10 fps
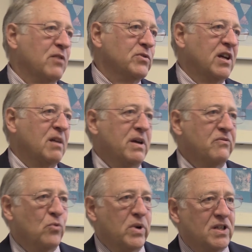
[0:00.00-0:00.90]
It was going to be
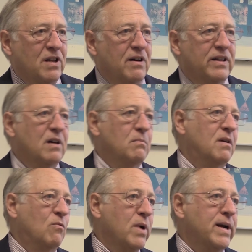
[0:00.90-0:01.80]
foisted on them,
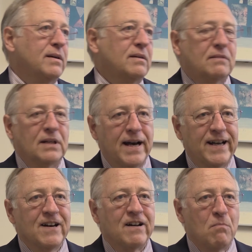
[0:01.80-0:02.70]
and one guy
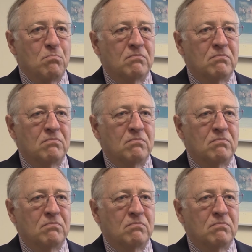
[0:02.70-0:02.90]
got up,